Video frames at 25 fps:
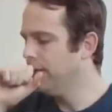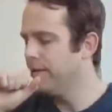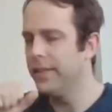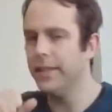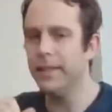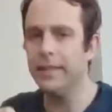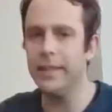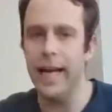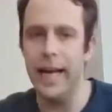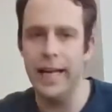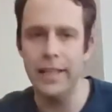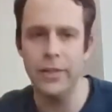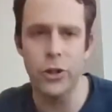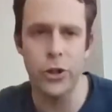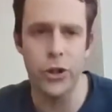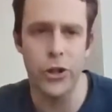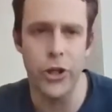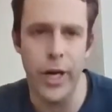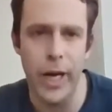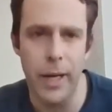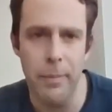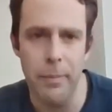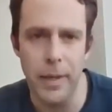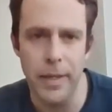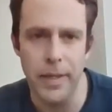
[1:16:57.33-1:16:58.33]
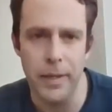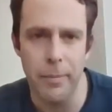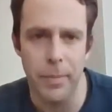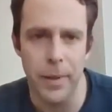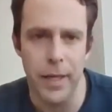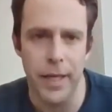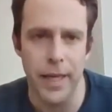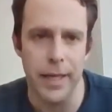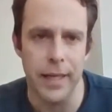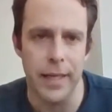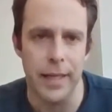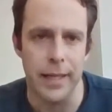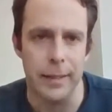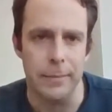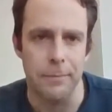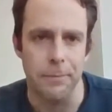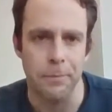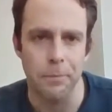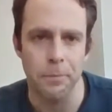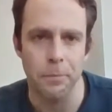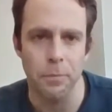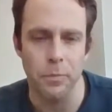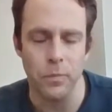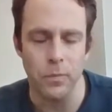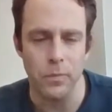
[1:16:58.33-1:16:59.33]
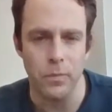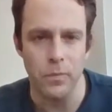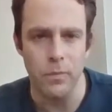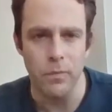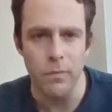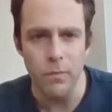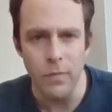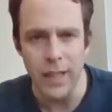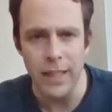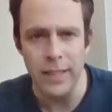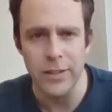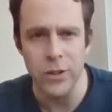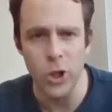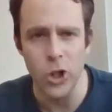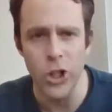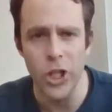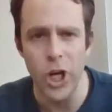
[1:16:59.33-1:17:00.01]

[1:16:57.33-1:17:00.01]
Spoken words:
this S shape at the beginning. So